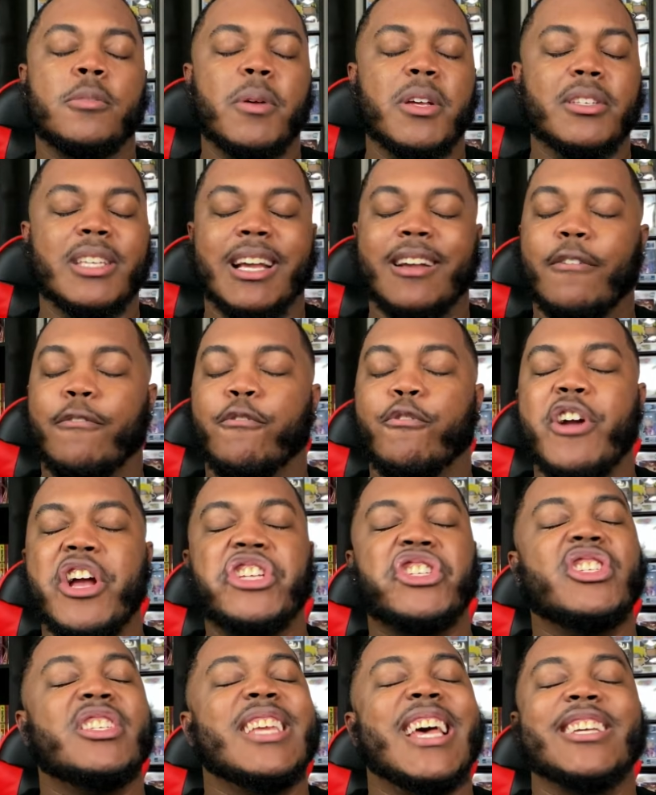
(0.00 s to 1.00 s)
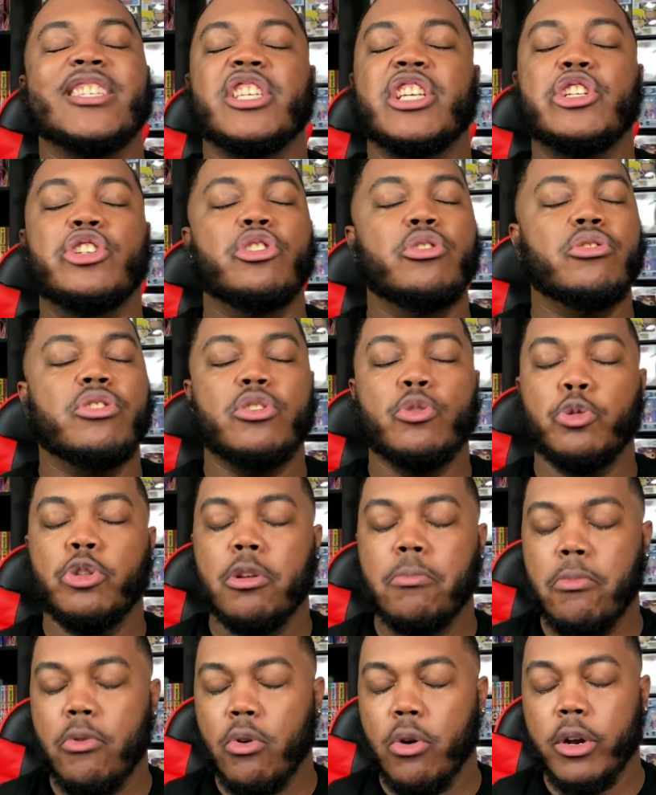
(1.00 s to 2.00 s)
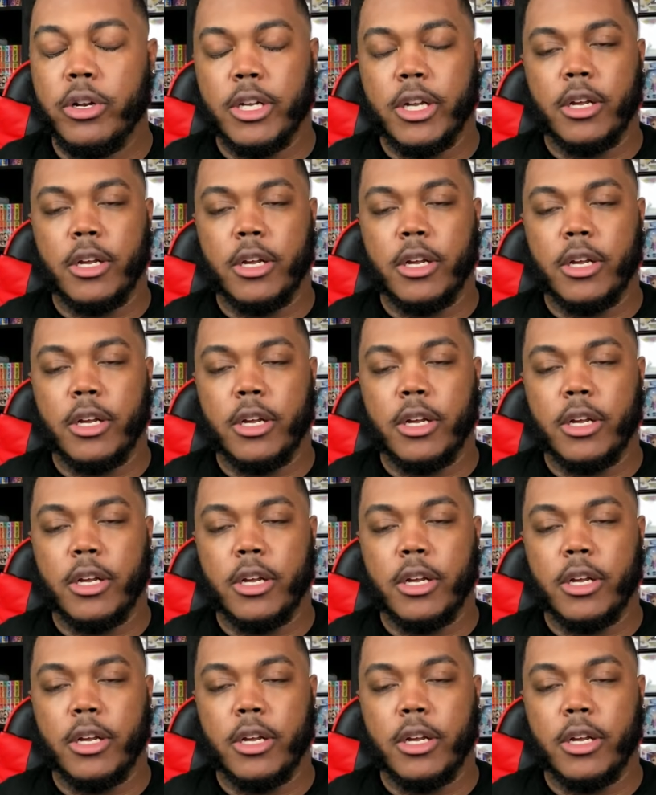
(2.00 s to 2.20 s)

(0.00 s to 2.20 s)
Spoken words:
feels like a fresh, sexy jutsu in the morning.